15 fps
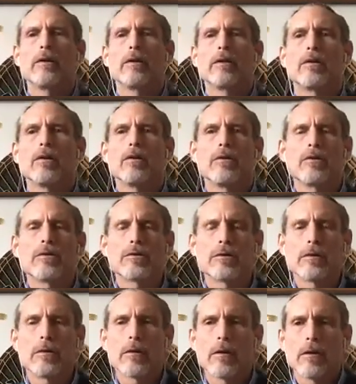those
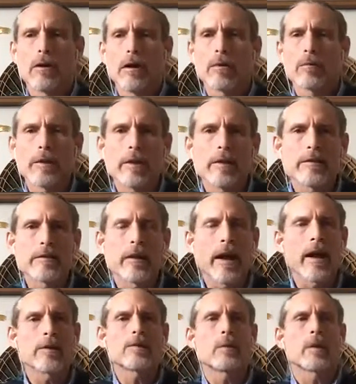unpleasant
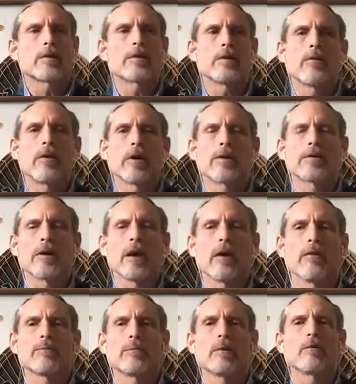aspects of
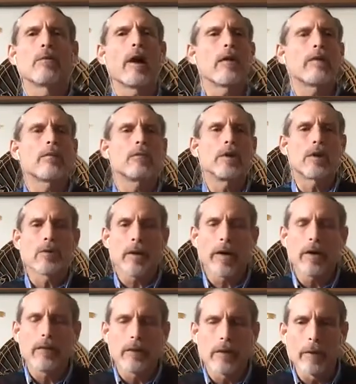ourselves, but rather we
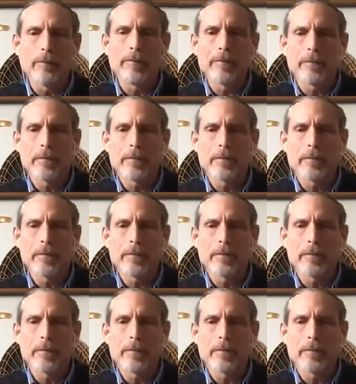cradle them,